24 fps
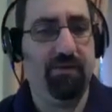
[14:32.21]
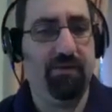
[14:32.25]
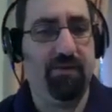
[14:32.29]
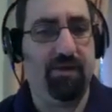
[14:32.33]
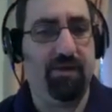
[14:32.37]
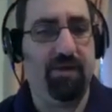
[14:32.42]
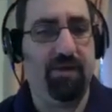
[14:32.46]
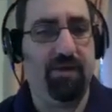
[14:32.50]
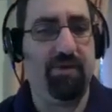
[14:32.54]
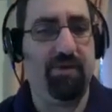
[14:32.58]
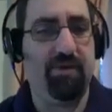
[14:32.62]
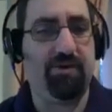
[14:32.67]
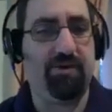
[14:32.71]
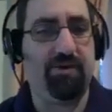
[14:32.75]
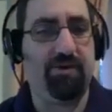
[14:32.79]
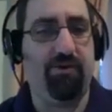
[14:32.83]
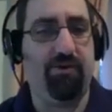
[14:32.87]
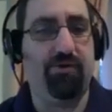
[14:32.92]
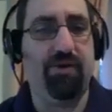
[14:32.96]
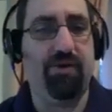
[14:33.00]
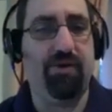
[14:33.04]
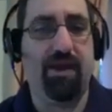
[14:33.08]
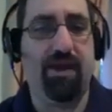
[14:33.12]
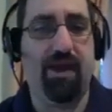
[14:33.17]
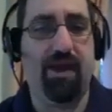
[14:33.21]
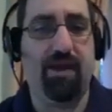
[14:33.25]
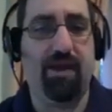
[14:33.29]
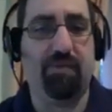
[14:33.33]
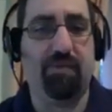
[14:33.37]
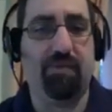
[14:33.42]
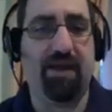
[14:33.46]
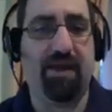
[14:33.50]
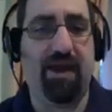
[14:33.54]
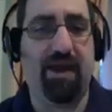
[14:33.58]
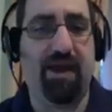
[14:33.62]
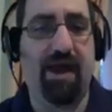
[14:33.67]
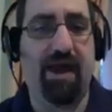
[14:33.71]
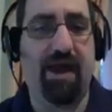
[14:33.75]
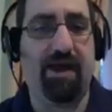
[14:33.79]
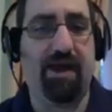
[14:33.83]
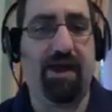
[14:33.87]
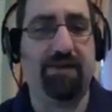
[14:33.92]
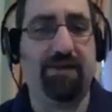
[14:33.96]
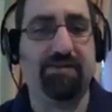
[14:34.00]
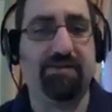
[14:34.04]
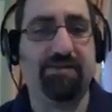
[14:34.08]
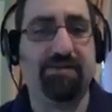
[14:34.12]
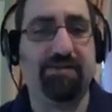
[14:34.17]
in my code, and I'm going to
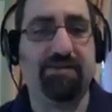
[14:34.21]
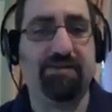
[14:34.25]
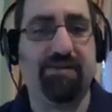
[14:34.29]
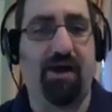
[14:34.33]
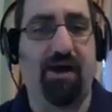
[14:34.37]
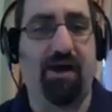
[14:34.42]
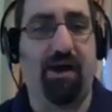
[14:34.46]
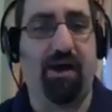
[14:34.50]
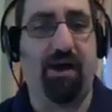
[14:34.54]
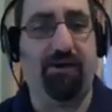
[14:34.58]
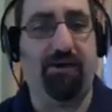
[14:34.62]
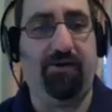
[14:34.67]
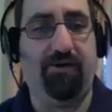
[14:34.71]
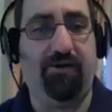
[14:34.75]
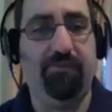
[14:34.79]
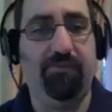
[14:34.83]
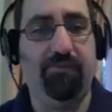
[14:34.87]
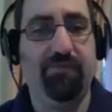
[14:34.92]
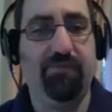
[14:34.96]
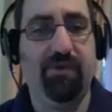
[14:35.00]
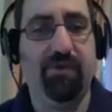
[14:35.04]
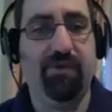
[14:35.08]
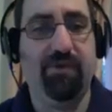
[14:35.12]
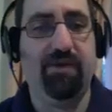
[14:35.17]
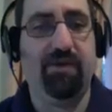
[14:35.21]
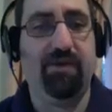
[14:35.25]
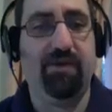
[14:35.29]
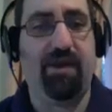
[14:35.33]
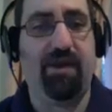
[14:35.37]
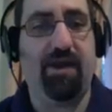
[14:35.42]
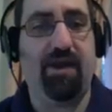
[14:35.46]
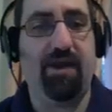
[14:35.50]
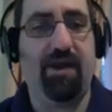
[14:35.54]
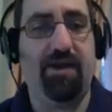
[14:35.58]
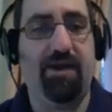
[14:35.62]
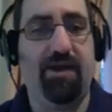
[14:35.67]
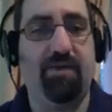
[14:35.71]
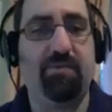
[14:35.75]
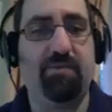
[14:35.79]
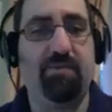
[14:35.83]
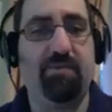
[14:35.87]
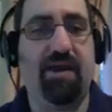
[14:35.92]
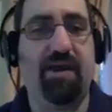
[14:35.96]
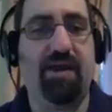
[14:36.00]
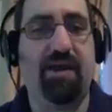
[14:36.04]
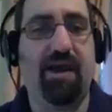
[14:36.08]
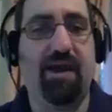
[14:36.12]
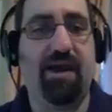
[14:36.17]
add style, and I'm going
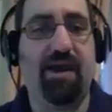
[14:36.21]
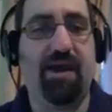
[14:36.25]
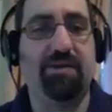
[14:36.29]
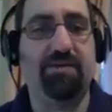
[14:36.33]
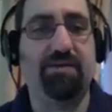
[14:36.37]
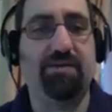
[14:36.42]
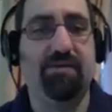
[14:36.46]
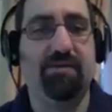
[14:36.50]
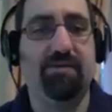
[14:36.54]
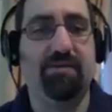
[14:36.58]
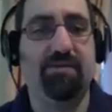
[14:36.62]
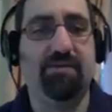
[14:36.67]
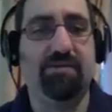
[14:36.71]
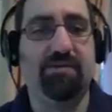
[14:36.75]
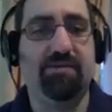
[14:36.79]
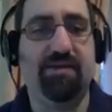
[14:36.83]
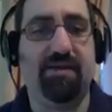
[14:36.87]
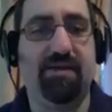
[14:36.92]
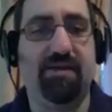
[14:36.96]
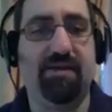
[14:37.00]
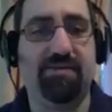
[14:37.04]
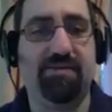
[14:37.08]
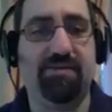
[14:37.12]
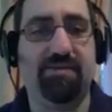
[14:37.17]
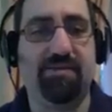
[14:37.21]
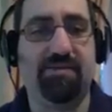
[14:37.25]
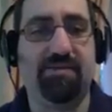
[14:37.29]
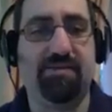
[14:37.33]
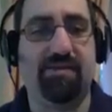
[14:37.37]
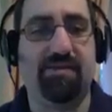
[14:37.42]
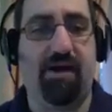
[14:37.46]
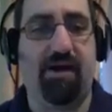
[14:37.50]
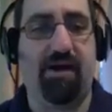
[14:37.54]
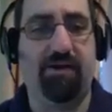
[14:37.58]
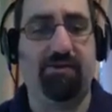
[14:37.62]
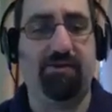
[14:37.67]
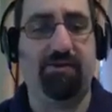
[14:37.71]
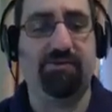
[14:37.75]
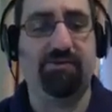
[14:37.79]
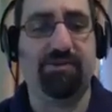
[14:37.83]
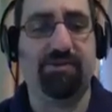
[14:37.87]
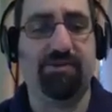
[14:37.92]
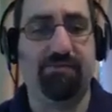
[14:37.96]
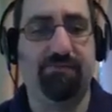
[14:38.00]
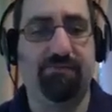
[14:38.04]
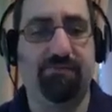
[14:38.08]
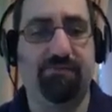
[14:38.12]
to add CSS styles.